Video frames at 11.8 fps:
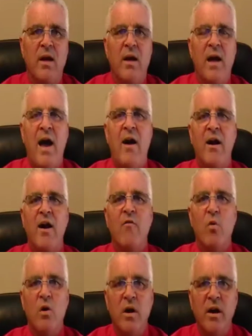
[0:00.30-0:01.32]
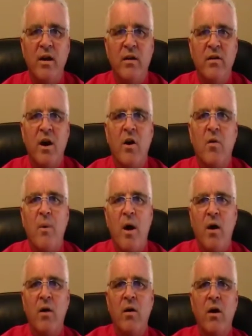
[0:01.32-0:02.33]
Howdy everyone, and Dr.
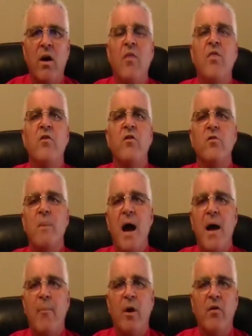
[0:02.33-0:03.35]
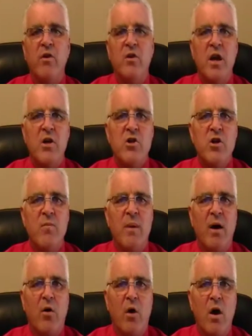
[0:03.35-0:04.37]
Parker. This is my presentation of
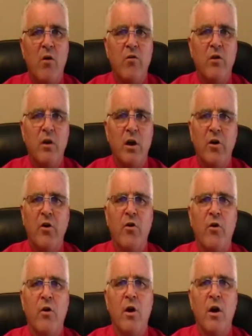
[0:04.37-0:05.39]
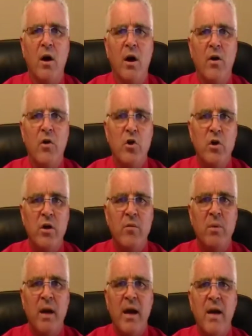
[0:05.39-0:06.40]
my cross-curricular
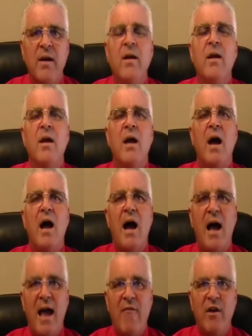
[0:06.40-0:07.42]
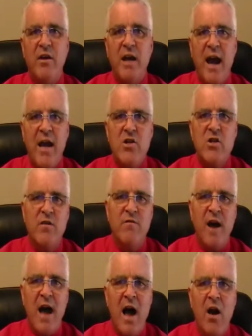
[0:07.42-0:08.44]
unit plan. I have attached a
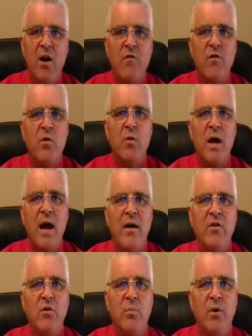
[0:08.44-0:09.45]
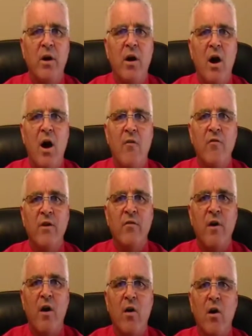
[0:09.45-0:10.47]
file if you would like to print it off and
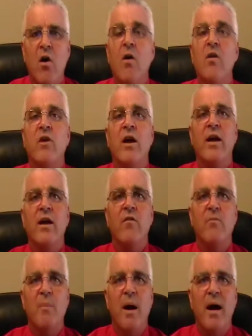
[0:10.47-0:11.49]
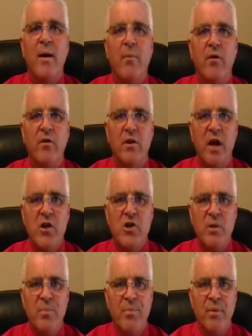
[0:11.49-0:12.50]
follow along as I give my presentation.